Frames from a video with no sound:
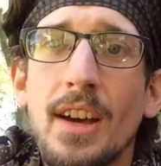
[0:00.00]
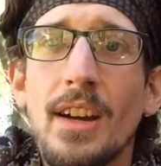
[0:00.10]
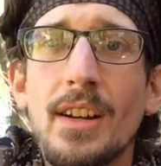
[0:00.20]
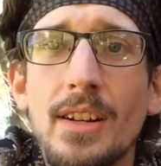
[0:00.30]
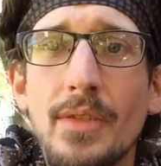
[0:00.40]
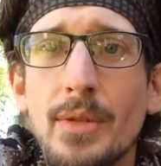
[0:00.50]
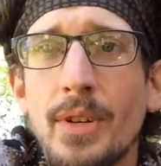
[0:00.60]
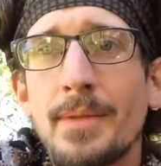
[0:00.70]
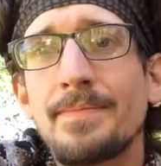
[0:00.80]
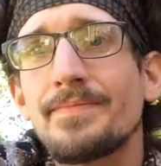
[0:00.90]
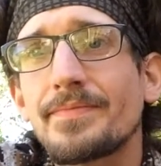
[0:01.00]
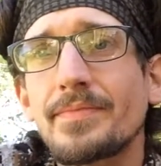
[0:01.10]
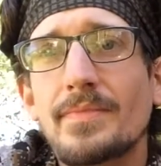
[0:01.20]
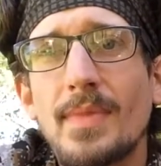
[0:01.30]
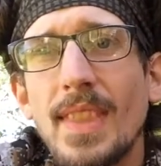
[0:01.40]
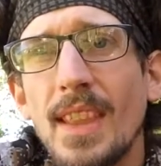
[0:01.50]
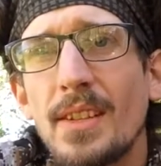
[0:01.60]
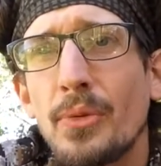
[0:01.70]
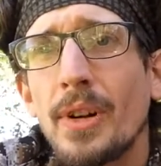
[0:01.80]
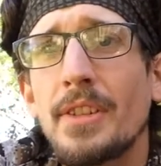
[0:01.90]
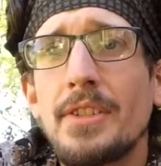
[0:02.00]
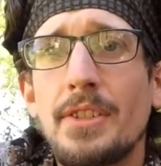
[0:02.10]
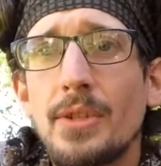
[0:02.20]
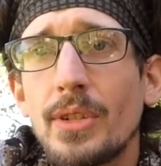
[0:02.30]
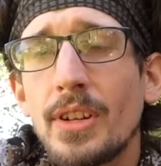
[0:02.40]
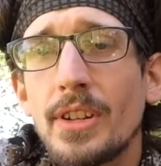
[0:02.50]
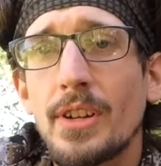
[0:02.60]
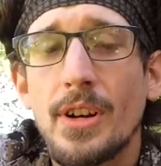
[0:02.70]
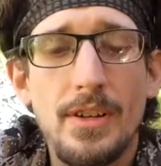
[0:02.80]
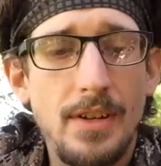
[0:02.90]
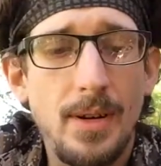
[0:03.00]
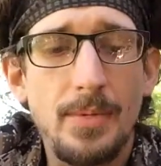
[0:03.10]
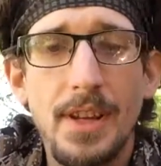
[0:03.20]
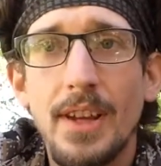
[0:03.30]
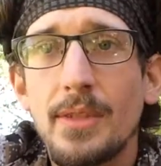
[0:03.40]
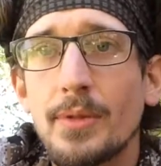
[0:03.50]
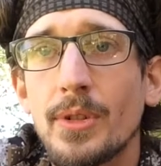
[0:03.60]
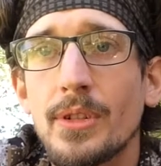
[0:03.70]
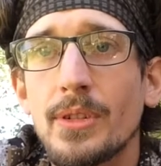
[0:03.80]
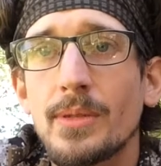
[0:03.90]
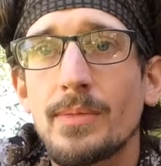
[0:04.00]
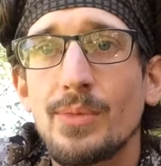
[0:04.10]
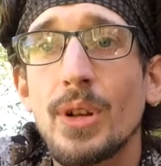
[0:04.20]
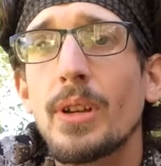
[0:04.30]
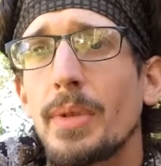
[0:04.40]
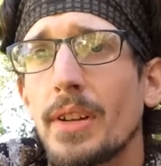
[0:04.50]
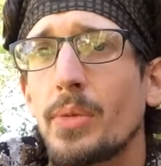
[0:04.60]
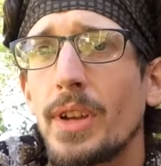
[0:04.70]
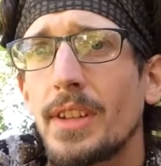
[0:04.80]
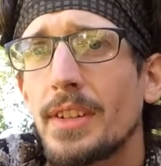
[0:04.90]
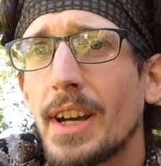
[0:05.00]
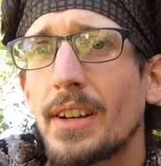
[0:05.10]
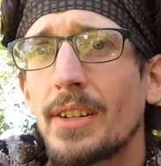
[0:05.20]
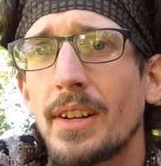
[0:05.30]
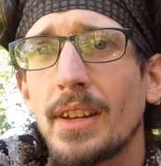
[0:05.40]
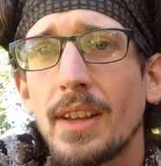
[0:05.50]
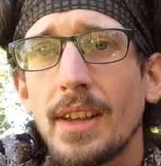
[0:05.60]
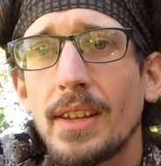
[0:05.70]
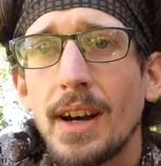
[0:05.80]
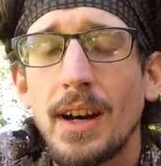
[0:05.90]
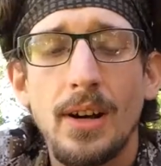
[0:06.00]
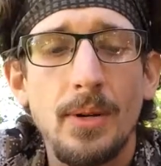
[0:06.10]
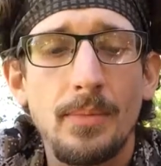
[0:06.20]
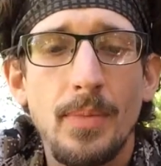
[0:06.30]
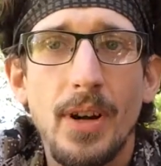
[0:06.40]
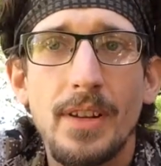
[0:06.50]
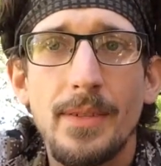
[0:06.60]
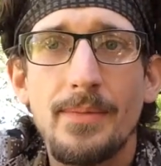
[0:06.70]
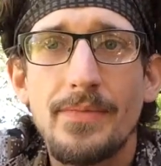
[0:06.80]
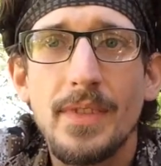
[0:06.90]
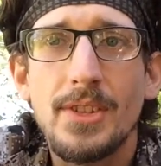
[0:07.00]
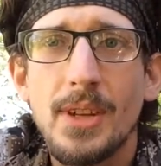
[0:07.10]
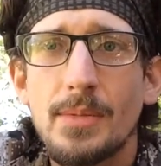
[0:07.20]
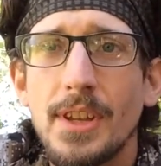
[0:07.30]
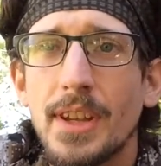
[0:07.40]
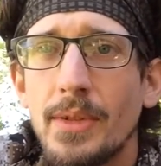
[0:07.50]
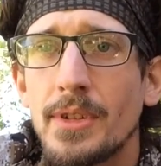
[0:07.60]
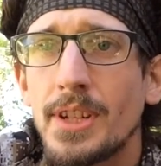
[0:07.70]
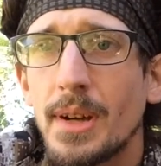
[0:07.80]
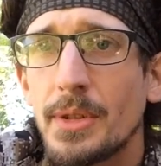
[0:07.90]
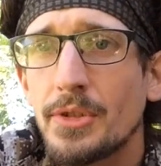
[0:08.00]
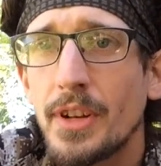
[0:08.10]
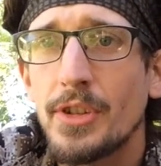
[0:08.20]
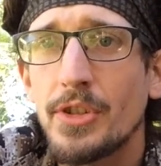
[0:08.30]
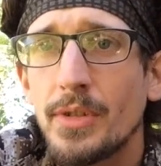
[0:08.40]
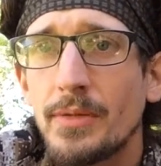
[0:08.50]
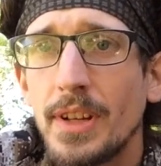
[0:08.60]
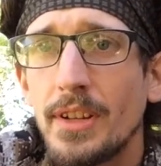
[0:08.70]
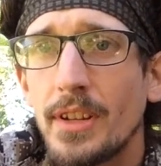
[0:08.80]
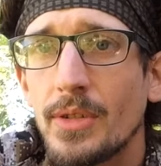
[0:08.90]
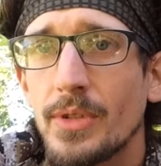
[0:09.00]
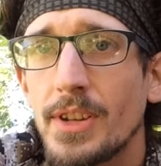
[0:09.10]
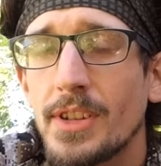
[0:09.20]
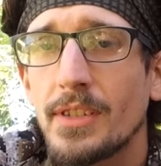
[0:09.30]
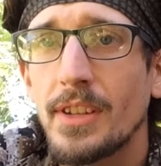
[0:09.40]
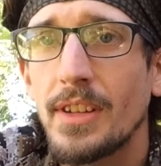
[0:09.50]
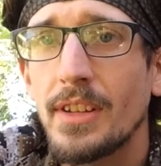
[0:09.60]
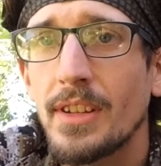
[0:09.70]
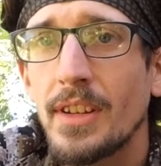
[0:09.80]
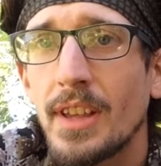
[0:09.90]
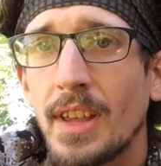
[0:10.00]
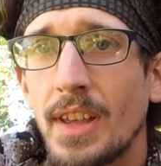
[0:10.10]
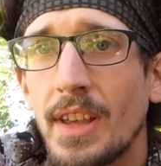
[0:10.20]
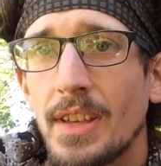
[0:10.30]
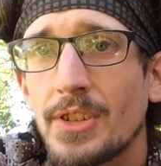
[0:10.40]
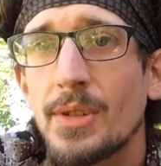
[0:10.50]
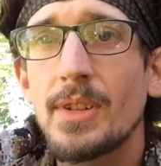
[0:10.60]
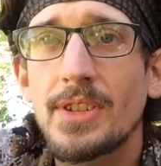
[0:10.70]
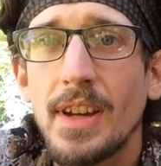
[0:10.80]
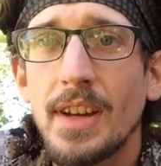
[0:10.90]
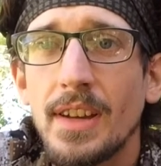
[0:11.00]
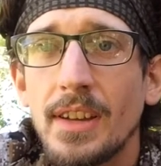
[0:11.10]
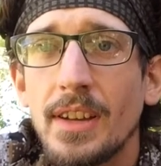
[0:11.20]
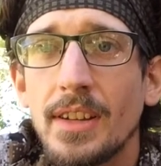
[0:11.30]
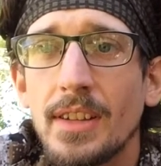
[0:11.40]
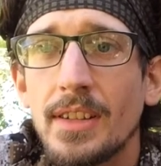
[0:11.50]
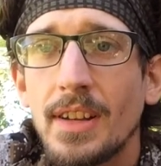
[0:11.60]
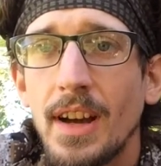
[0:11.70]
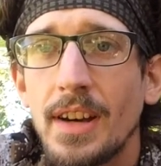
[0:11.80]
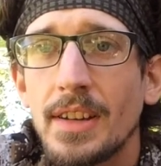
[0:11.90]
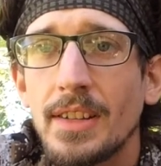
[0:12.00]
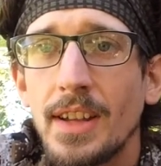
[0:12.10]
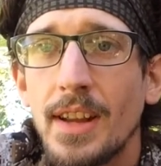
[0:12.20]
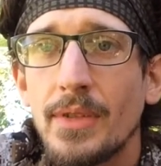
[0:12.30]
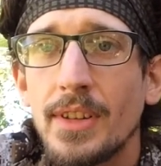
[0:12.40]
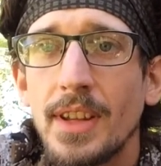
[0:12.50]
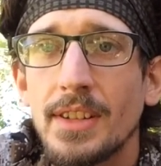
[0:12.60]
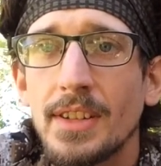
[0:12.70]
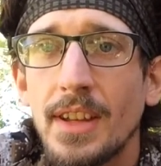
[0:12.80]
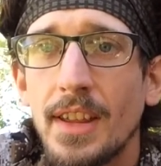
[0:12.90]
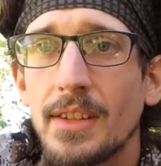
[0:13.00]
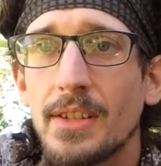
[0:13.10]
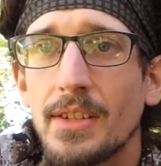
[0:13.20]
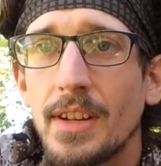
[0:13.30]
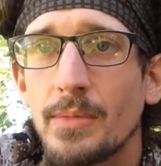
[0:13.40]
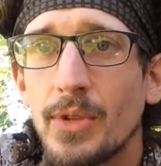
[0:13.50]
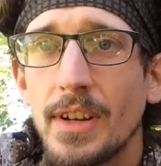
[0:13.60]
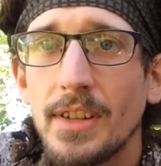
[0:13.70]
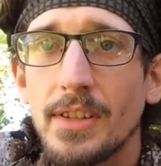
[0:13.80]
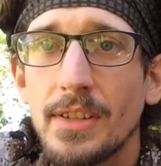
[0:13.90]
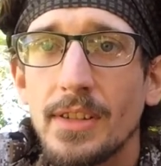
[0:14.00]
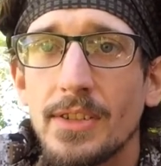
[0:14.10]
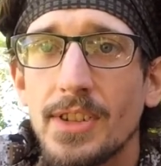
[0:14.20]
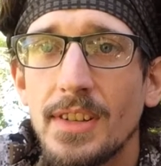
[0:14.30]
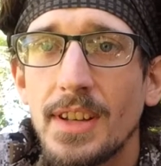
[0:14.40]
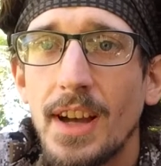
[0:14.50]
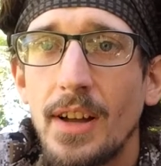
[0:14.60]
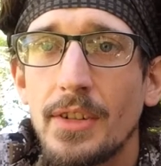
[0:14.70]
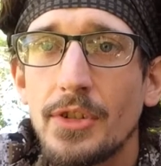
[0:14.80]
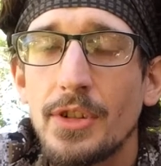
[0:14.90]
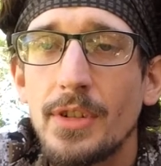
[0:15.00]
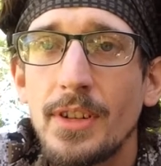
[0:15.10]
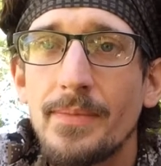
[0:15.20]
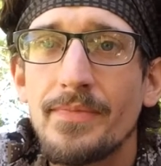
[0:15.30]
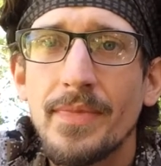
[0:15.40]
Alright everyone, I've wanted to do a garden update for really about a week now, but it seems like every time I try to shoot a video recently, as soon as I get everything together and I'm ready to sit down and shoot it,